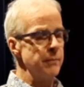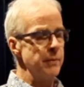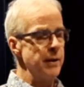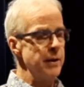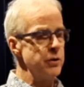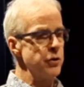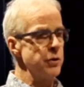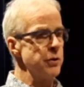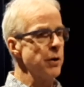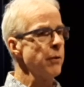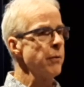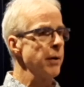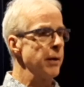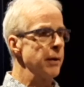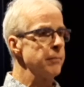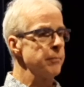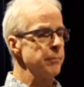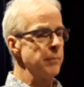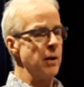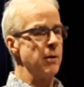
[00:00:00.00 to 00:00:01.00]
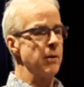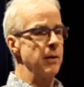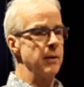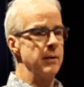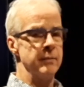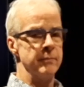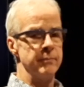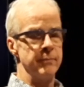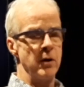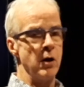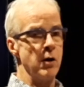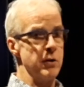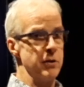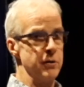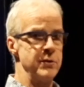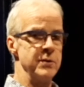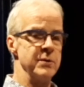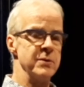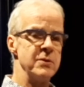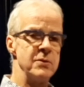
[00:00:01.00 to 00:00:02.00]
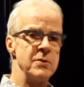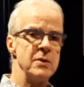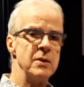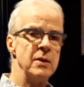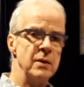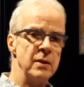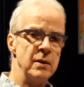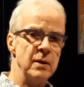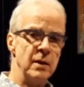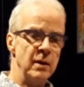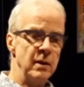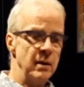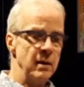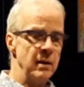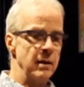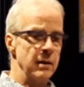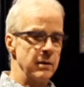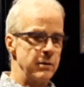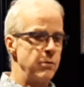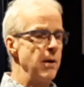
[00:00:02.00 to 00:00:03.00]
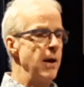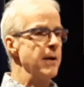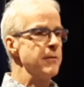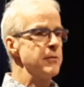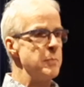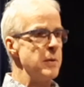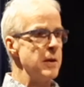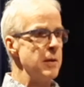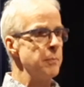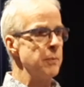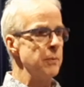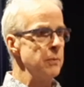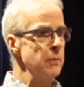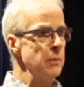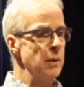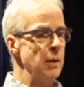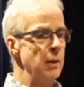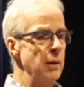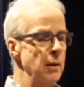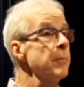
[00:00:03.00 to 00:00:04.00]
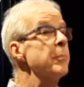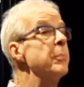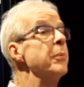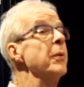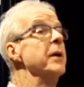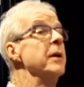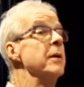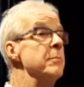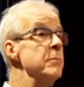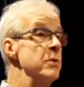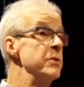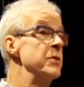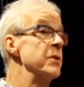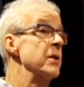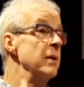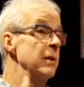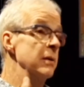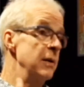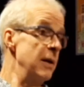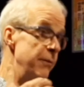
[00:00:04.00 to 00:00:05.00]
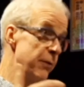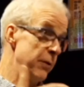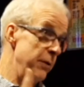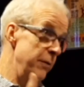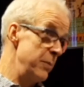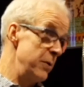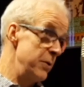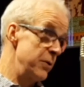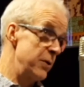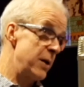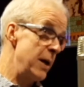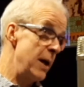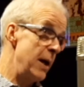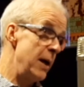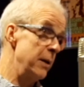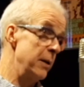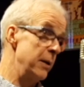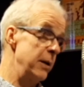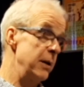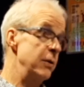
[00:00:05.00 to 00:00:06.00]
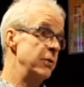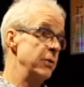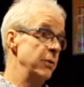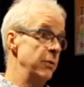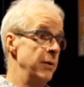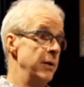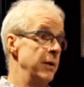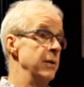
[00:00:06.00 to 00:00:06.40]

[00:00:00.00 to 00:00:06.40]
engineering artisans, craftspeople, bring a music level of musicality to it.